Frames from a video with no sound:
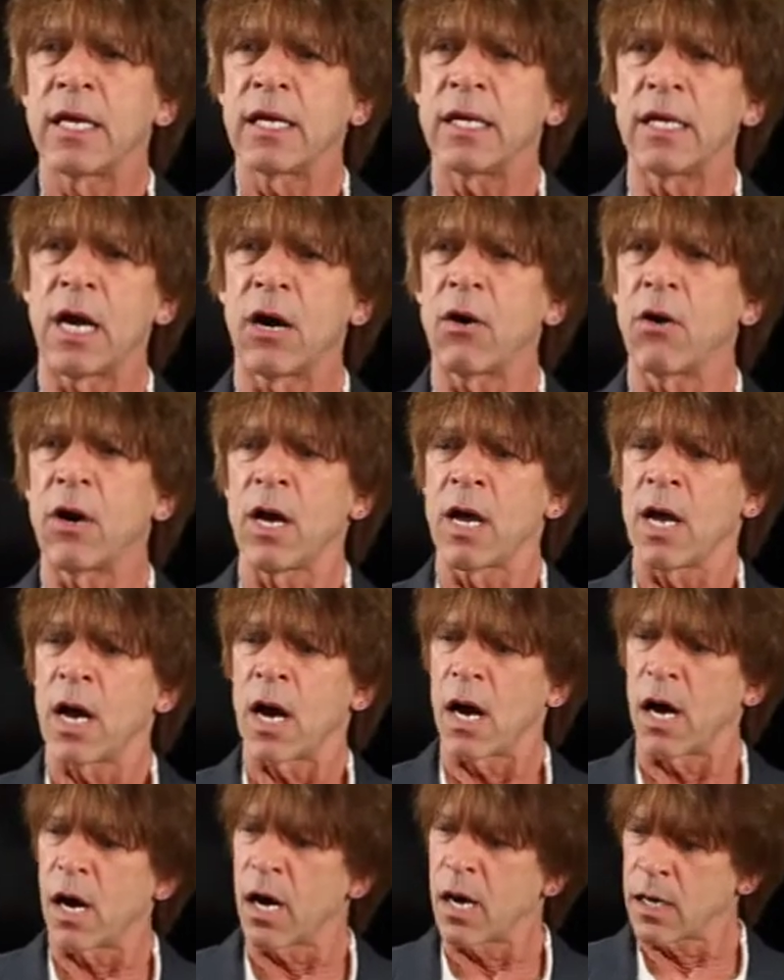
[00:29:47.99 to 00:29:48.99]
You
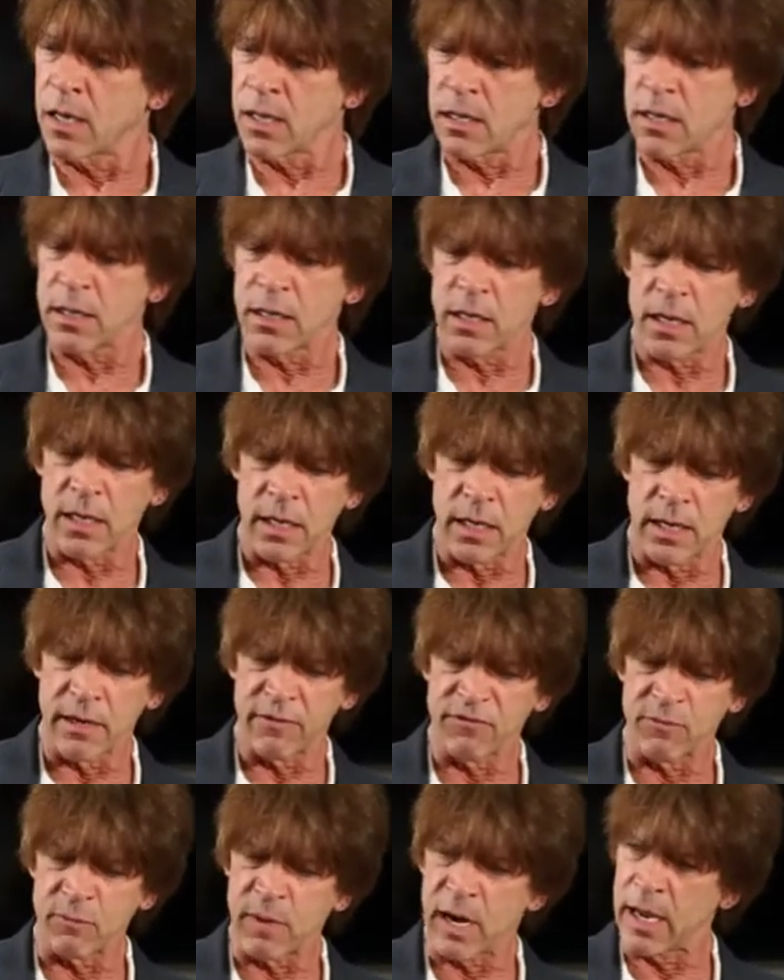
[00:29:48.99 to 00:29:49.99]
know,
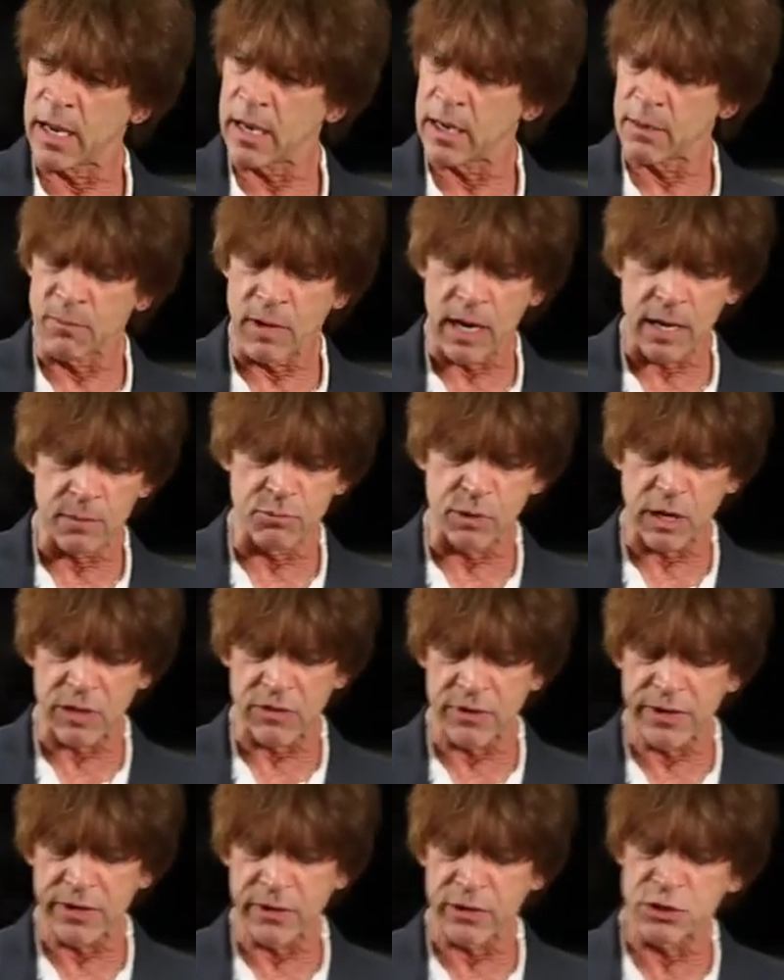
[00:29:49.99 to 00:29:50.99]
if my
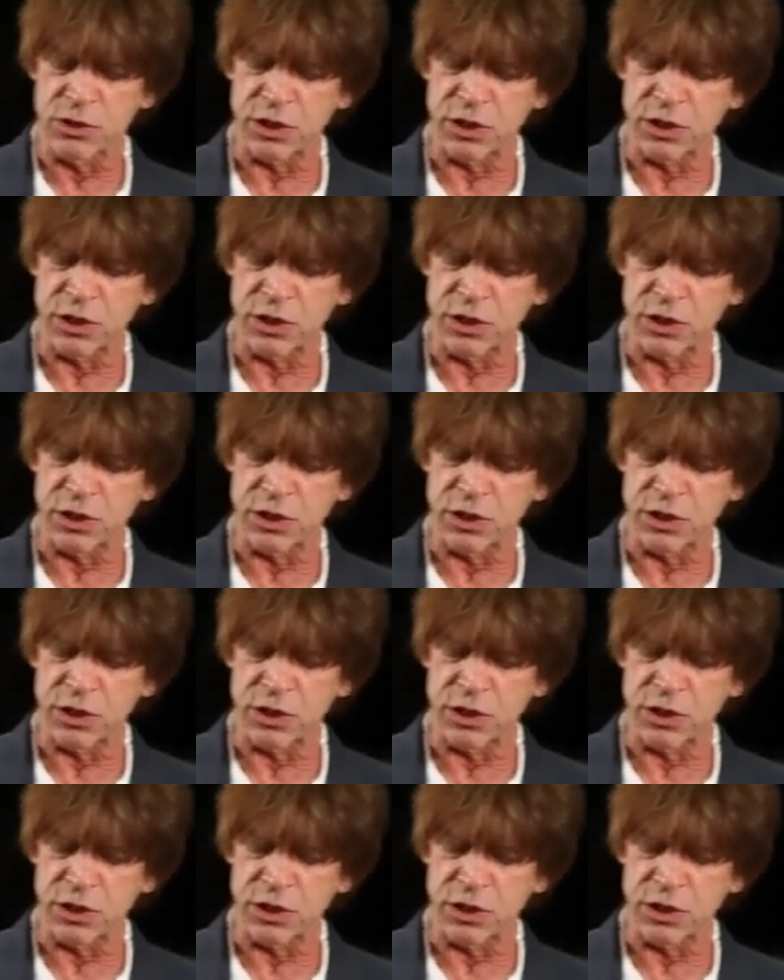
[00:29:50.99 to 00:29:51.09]
brother here,